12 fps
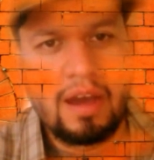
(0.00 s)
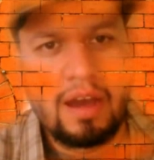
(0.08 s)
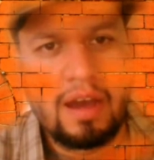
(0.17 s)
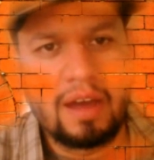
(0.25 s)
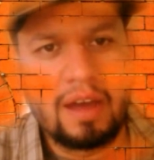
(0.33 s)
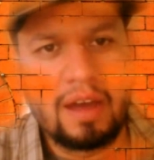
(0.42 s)

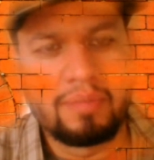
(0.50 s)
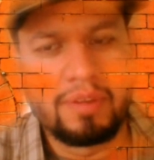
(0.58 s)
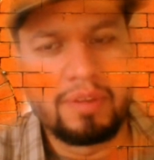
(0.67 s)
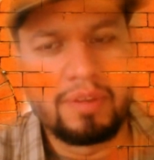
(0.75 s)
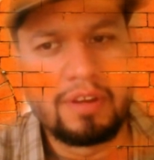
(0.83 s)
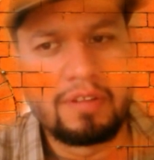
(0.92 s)
some
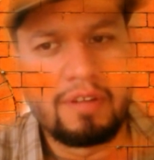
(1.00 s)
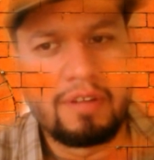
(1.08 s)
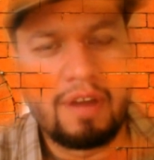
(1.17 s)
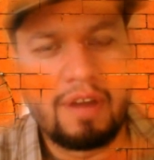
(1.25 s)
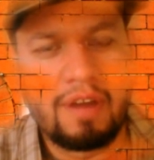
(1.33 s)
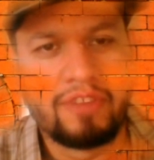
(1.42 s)
political
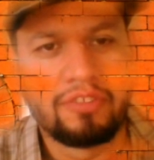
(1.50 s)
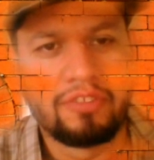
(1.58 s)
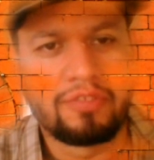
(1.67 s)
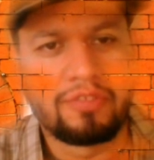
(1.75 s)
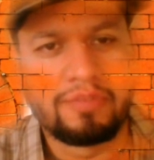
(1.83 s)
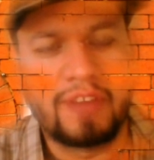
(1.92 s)
officials
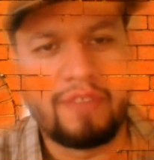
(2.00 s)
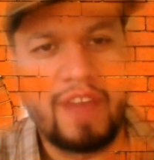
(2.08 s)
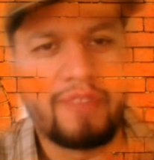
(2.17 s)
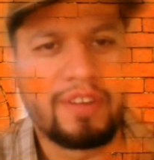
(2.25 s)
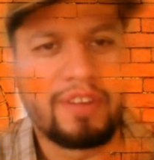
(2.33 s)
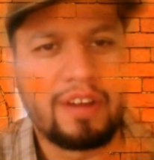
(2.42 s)
from South
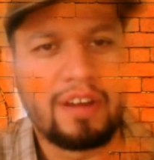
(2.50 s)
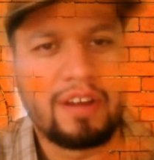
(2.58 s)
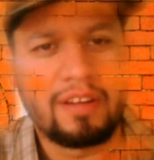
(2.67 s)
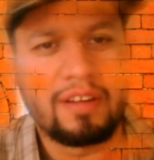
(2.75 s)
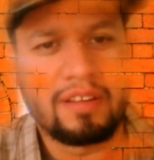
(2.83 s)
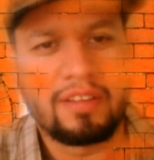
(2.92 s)

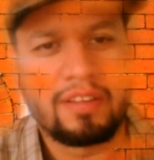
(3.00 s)
Africa.